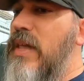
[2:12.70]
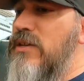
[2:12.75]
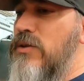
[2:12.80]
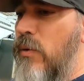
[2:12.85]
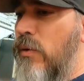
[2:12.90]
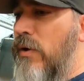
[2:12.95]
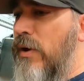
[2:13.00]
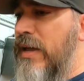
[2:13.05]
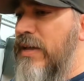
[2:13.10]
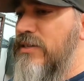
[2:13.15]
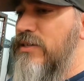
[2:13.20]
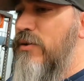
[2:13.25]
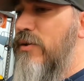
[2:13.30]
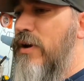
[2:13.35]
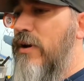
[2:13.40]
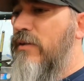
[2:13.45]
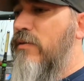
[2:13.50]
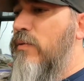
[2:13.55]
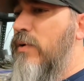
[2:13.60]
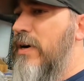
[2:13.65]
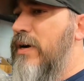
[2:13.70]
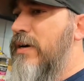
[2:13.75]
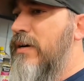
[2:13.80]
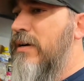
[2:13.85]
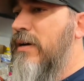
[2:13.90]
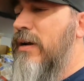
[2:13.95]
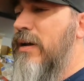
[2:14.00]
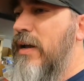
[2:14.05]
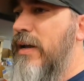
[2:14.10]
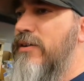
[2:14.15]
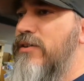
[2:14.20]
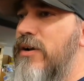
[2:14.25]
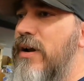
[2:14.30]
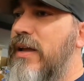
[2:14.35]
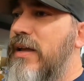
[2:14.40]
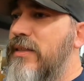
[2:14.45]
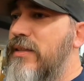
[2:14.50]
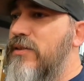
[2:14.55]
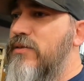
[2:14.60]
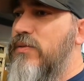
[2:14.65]
so we're going to get to it on the rear and try
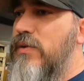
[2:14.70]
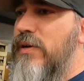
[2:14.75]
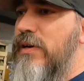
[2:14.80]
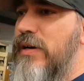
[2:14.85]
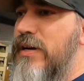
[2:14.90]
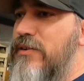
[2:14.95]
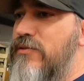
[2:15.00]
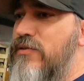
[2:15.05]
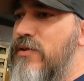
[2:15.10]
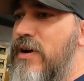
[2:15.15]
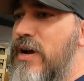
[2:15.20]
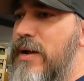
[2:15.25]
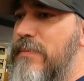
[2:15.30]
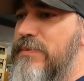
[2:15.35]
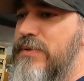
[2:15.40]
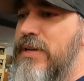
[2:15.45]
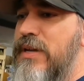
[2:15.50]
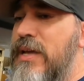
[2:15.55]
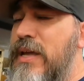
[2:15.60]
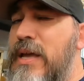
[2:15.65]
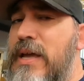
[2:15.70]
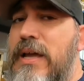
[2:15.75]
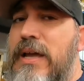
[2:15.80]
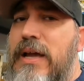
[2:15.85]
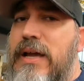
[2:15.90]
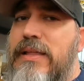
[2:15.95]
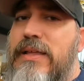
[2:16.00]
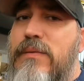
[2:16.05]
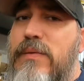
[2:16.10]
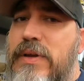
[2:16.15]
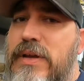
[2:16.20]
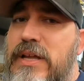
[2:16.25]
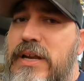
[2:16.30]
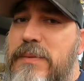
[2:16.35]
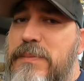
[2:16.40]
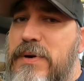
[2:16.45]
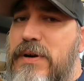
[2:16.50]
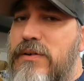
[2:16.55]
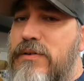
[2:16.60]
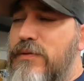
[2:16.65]
to get this rear end dropped. And then we can get
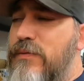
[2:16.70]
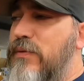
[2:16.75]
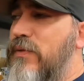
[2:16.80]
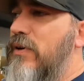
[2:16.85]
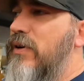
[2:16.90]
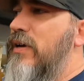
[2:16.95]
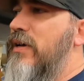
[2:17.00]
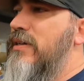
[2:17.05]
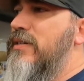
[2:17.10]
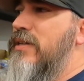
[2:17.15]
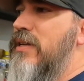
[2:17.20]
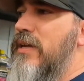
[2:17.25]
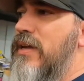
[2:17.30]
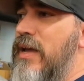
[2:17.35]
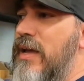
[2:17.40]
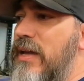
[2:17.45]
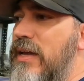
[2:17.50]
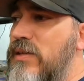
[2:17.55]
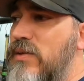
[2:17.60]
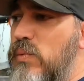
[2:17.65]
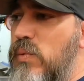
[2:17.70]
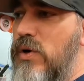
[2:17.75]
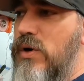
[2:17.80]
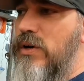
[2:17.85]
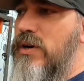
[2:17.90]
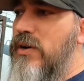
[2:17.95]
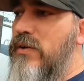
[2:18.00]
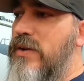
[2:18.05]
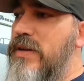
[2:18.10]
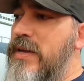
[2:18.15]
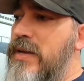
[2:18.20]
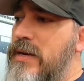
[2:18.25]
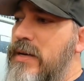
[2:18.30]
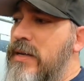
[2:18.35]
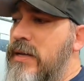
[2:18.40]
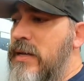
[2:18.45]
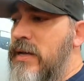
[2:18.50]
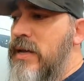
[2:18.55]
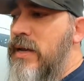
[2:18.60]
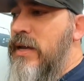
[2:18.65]
up here on the front and get to working on it
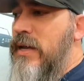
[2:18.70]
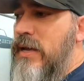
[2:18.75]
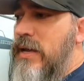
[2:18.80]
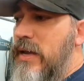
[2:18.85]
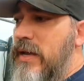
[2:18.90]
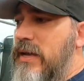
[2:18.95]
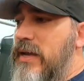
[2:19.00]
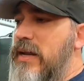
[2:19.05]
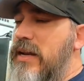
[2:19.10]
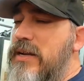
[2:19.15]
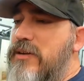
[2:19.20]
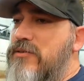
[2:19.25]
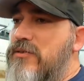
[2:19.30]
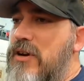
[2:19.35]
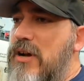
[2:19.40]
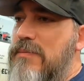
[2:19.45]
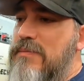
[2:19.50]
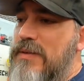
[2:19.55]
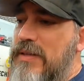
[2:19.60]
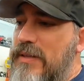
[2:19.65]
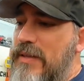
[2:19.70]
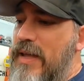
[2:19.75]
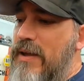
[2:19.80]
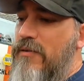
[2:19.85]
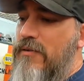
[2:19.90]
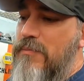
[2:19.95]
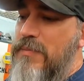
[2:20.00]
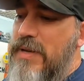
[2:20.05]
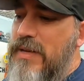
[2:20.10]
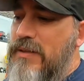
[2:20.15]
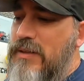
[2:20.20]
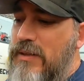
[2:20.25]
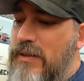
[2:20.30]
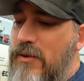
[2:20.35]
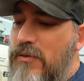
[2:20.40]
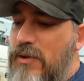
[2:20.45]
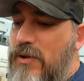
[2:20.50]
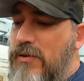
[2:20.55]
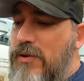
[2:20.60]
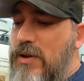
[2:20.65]
and get it dropped. And that one will be at the
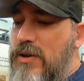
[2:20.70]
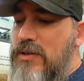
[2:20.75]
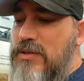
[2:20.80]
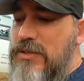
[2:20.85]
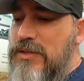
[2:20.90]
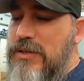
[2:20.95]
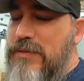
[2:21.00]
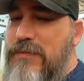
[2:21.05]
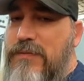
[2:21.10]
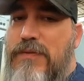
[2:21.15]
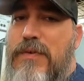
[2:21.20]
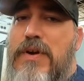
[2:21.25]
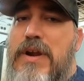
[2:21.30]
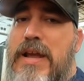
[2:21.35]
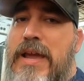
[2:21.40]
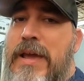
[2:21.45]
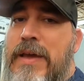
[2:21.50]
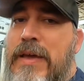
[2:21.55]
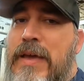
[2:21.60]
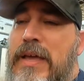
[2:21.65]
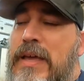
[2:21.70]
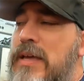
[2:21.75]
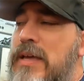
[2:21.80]
low, low cost of free,